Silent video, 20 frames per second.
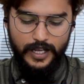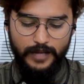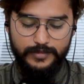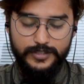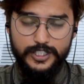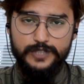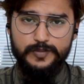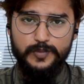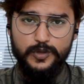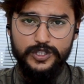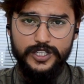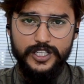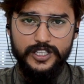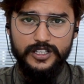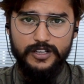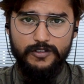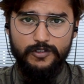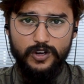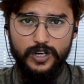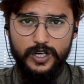I'm just putting
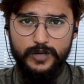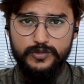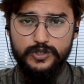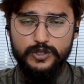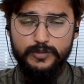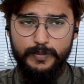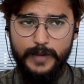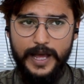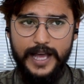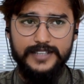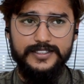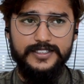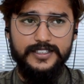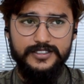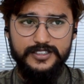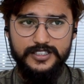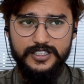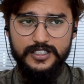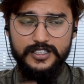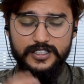the volume to max
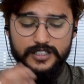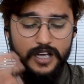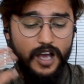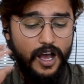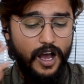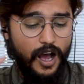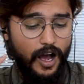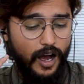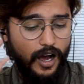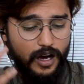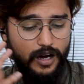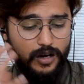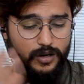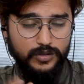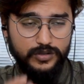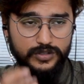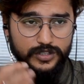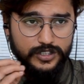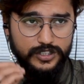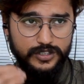and see
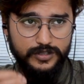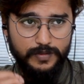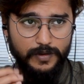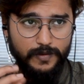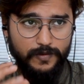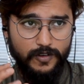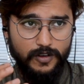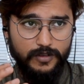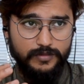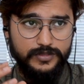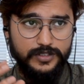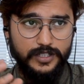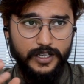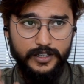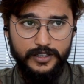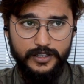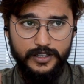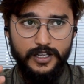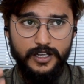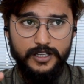how this performs,
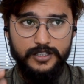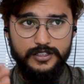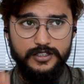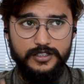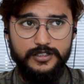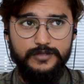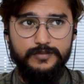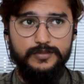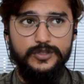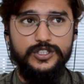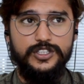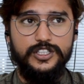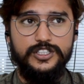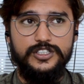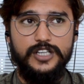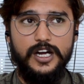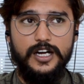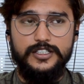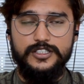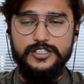and the music
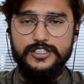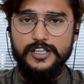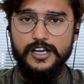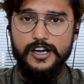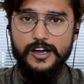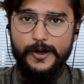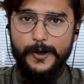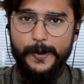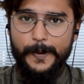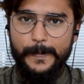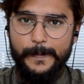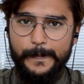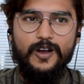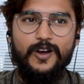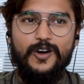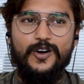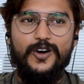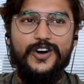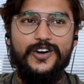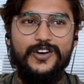starts.
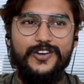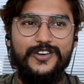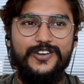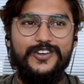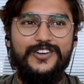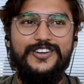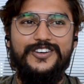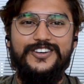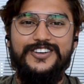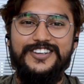Oh,